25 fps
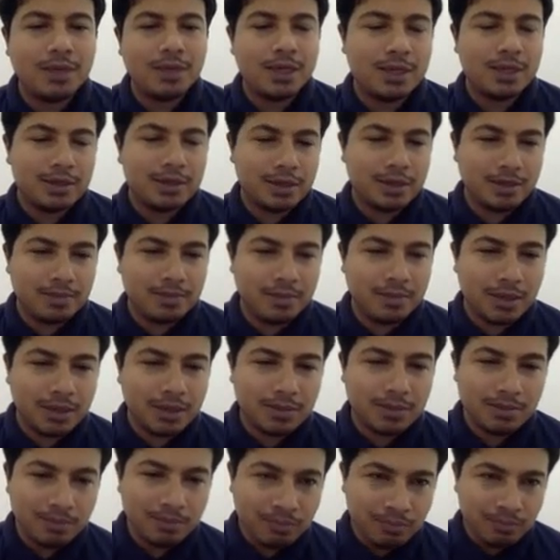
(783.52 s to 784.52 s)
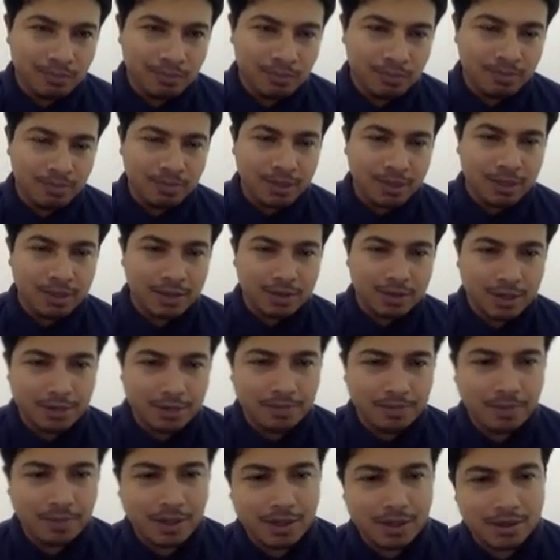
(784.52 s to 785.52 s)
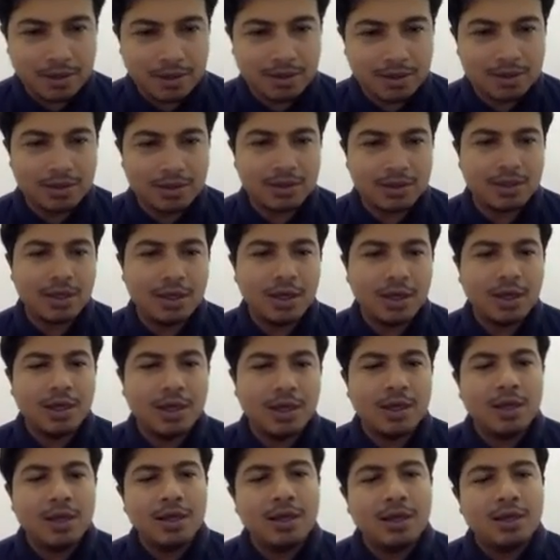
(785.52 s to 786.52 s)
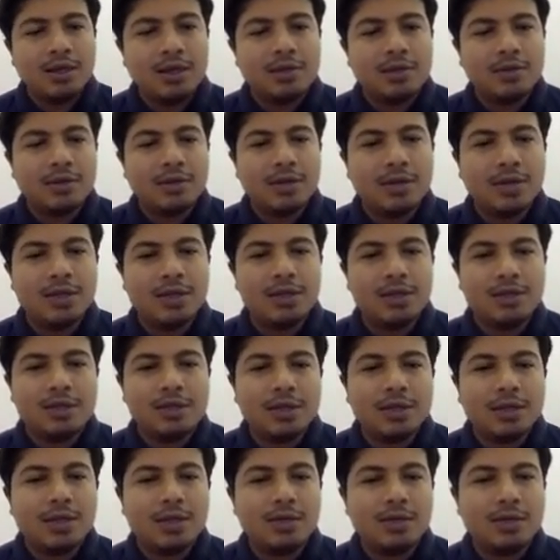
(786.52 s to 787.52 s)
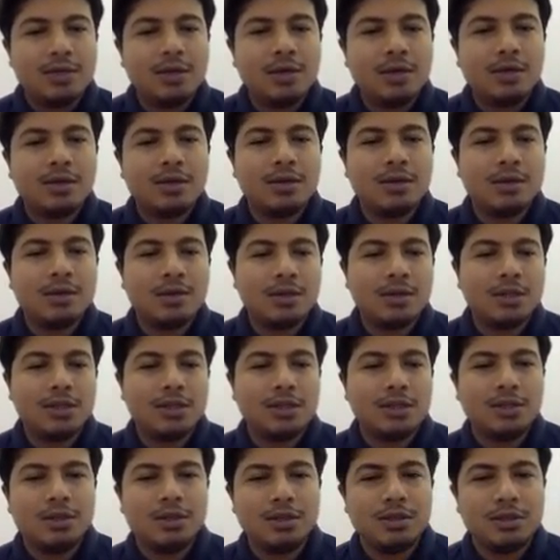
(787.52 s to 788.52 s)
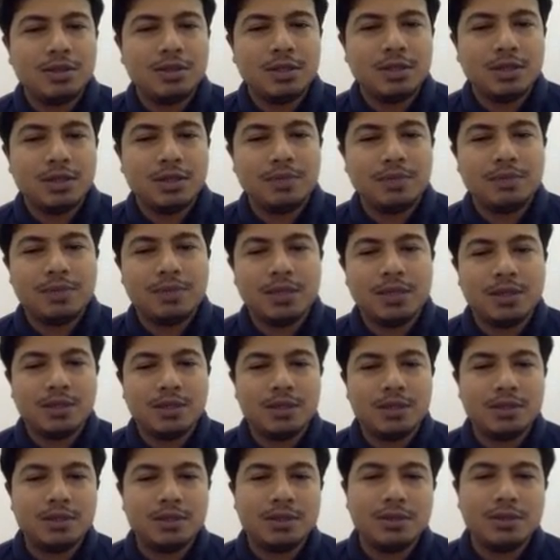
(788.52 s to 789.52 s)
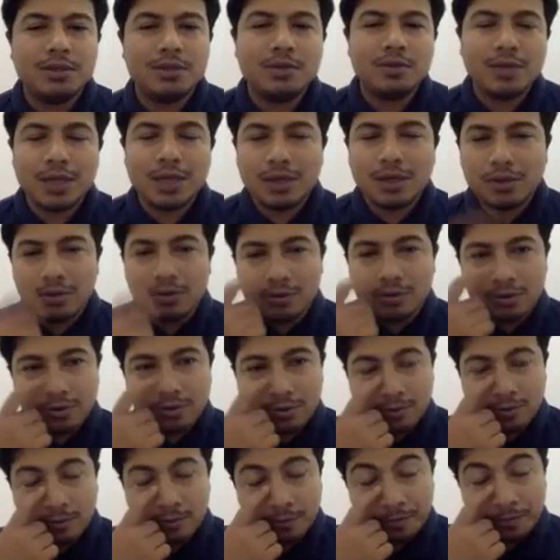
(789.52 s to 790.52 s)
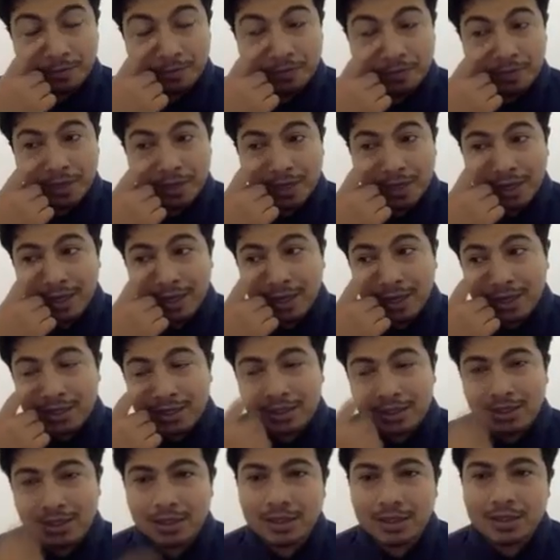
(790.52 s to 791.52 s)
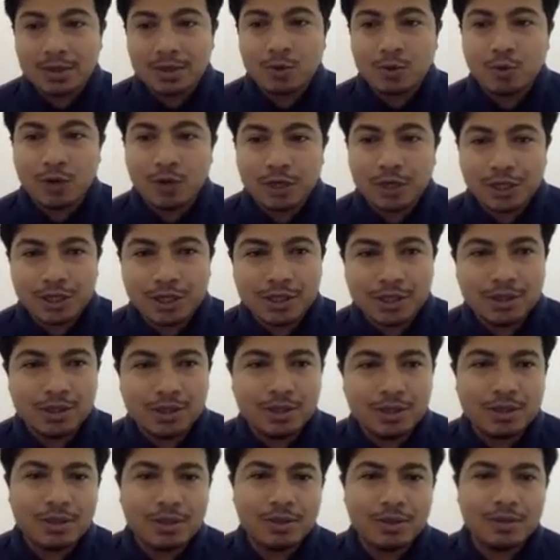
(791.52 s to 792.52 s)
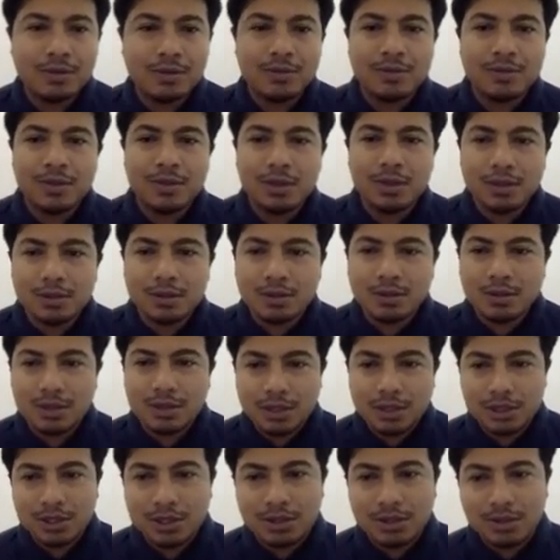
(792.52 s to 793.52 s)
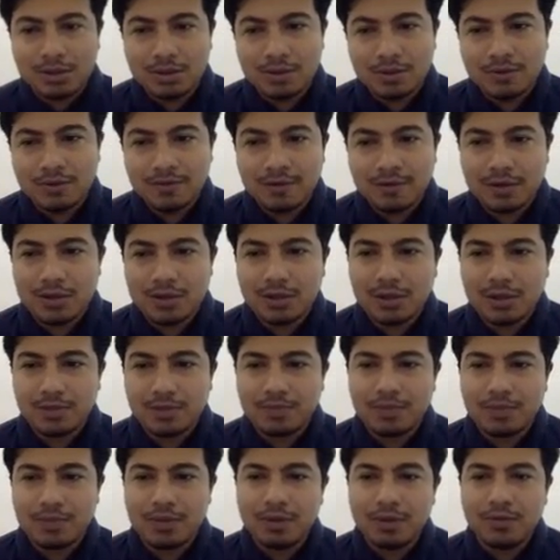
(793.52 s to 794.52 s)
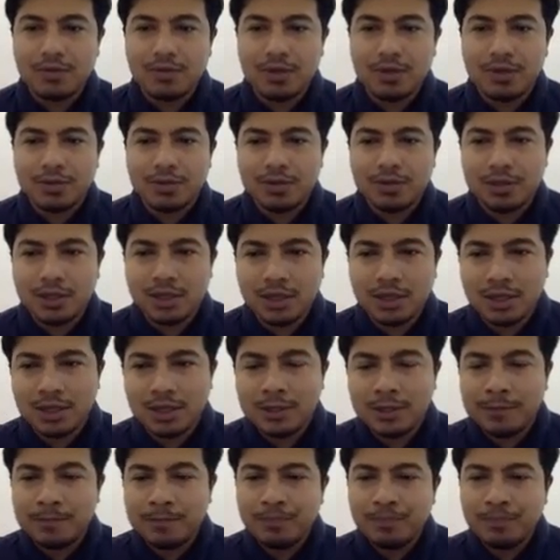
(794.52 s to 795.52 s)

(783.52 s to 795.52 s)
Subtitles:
my grandparents. So that is unreal conditionals in the present. You can also ask a question using conditional. For example, when you say